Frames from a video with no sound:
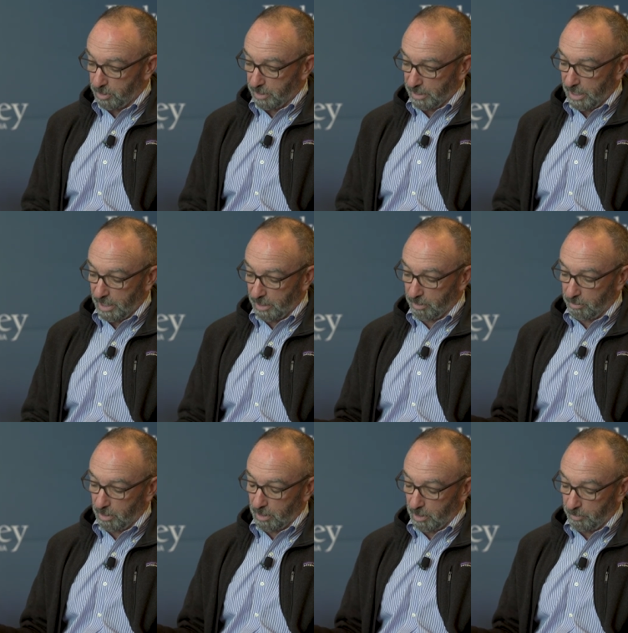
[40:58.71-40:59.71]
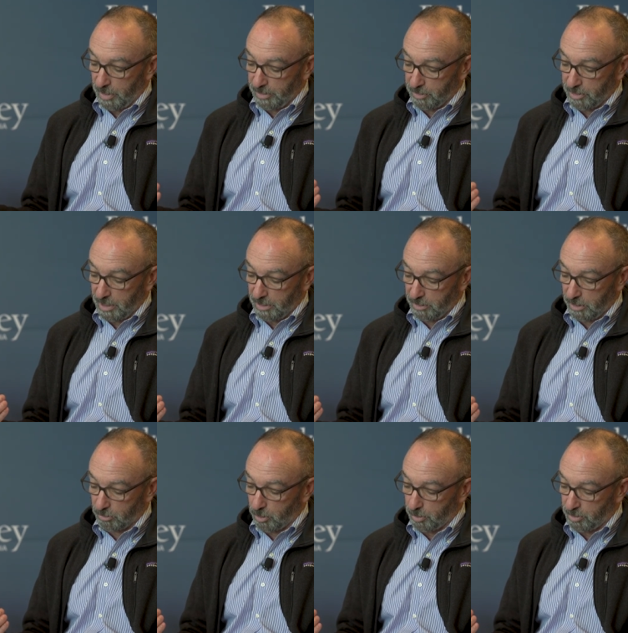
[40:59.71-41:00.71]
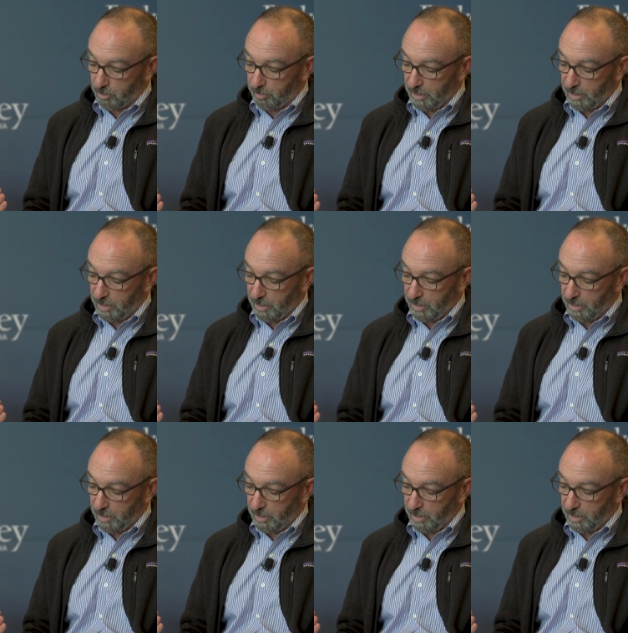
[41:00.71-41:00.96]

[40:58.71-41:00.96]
And again, um, I understand these groups to